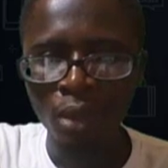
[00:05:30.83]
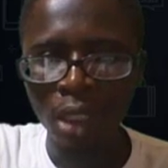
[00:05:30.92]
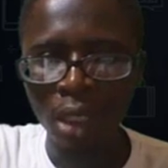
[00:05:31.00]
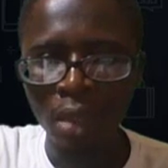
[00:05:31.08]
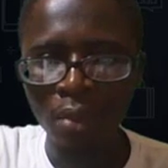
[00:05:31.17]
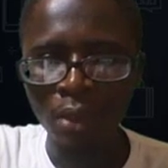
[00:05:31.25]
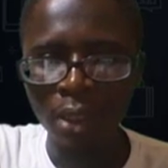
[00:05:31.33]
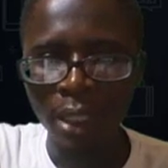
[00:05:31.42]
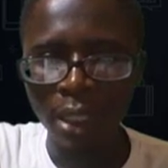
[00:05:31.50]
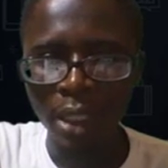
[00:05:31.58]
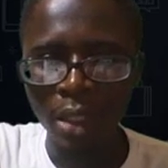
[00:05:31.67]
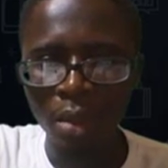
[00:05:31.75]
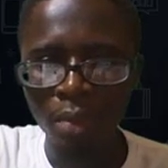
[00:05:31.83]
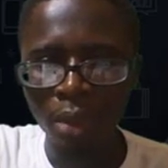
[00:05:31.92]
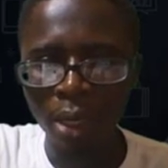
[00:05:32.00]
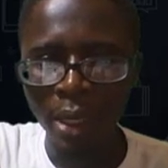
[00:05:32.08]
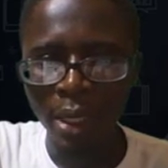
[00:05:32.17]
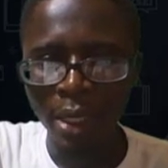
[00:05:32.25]
Now take your
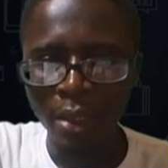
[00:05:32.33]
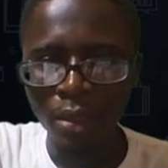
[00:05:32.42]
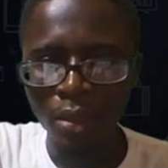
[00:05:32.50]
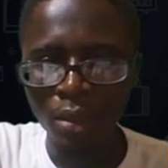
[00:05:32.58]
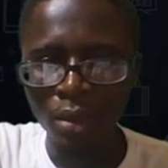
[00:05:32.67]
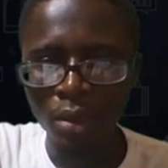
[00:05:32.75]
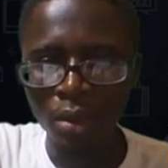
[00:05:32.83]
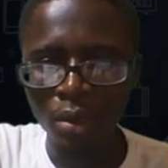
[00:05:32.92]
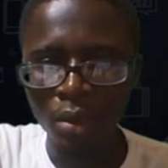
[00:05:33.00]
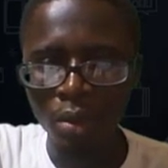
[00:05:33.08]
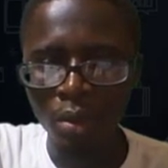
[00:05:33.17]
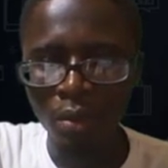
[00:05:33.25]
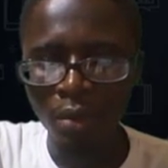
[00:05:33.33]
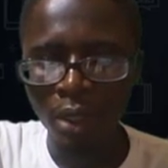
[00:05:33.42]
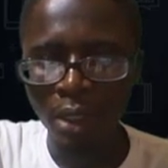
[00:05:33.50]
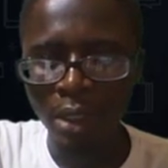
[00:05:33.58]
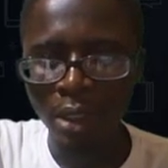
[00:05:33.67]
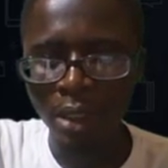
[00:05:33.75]
pi as 22 all
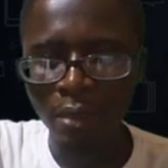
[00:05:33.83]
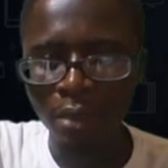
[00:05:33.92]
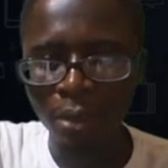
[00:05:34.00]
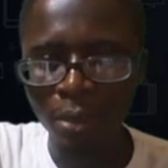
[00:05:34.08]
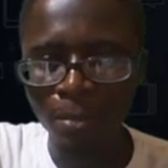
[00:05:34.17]
over 7.